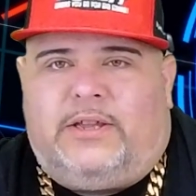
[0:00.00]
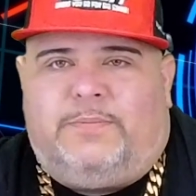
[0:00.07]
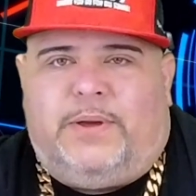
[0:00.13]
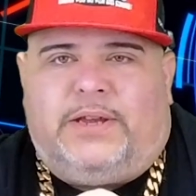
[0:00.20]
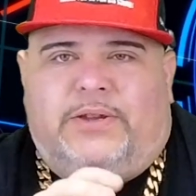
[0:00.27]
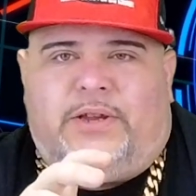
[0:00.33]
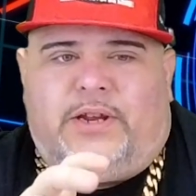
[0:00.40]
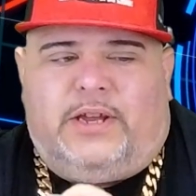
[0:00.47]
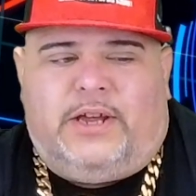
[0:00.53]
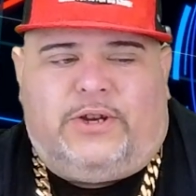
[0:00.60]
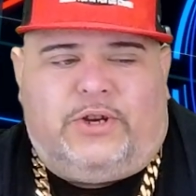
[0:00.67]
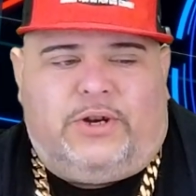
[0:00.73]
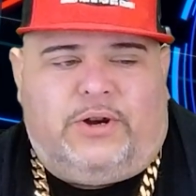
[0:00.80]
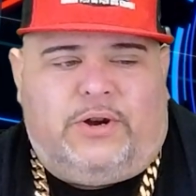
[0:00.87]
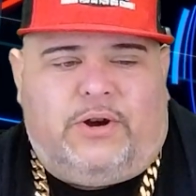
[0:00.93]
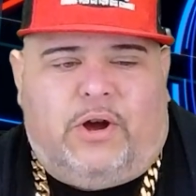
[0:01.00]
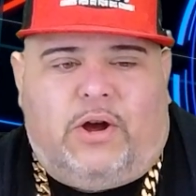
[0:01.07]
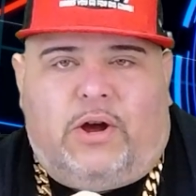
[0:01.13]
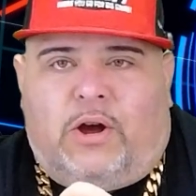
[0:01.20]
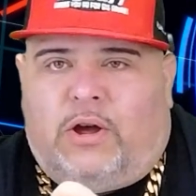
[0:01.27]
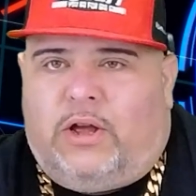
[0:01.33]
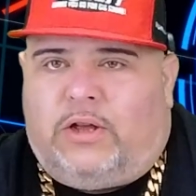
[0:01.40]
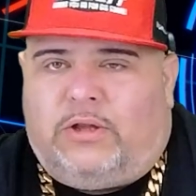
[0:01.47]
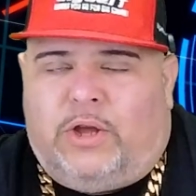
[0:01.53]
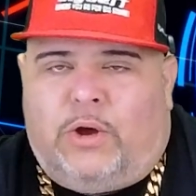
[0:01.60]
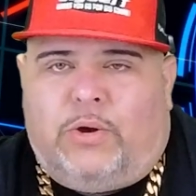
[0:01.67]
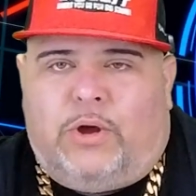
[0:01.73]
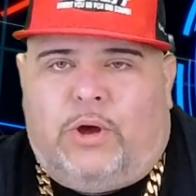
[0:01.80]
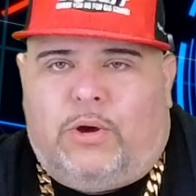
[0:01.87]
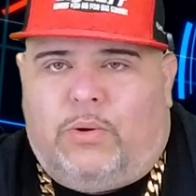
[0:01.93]
It's basically to get your
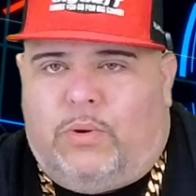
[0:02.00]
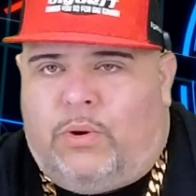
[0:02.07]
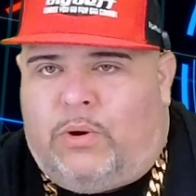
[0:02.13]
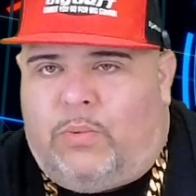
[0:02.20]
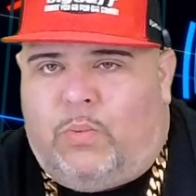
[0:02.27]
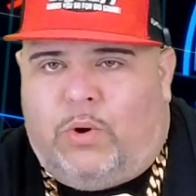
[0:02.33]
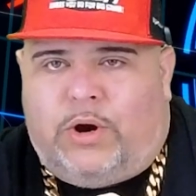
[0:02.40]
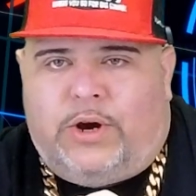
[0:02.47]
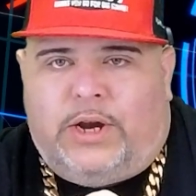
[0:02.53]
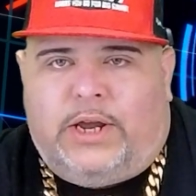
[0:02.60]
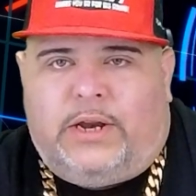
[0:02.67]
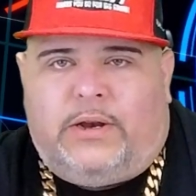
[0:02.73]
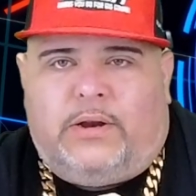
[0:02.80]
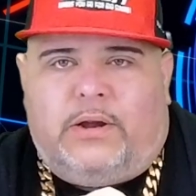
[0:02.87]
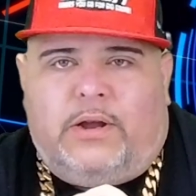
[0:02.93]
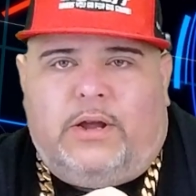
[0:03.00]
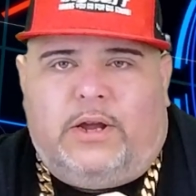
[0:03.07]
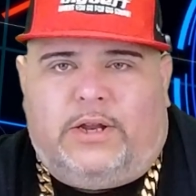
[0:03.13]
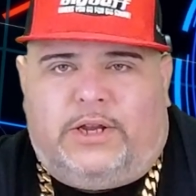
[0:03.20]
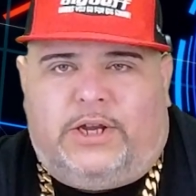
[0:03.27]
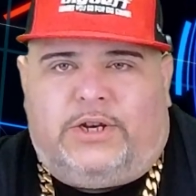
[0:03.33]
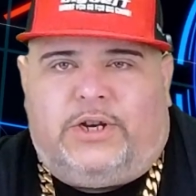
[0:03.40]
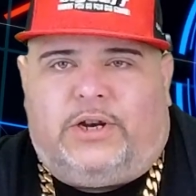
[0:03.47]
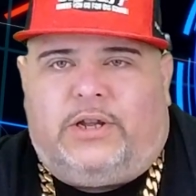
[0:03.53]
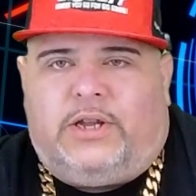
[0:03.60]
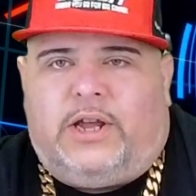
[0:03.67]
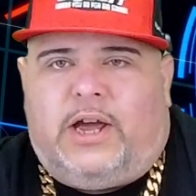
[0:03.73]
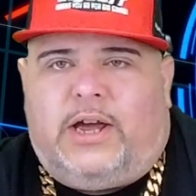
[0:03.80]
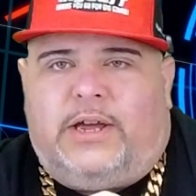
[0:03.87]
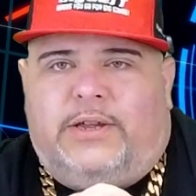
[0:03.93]
logo or wording
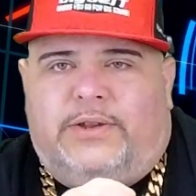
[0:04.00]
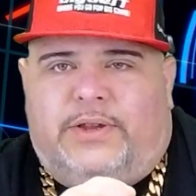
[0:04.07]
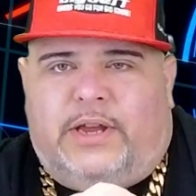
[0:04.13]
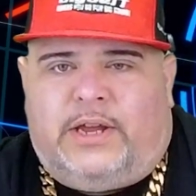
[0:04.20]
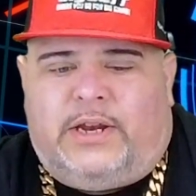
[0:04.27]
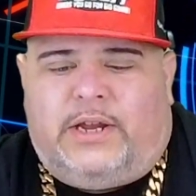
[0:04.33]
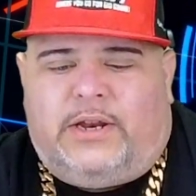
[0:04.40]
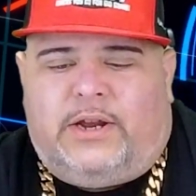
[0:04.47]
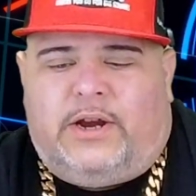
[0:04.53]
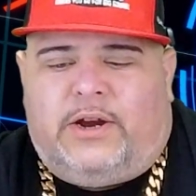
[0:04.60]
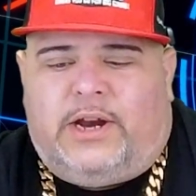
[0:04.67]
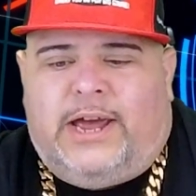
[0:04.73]
digitalized and in there.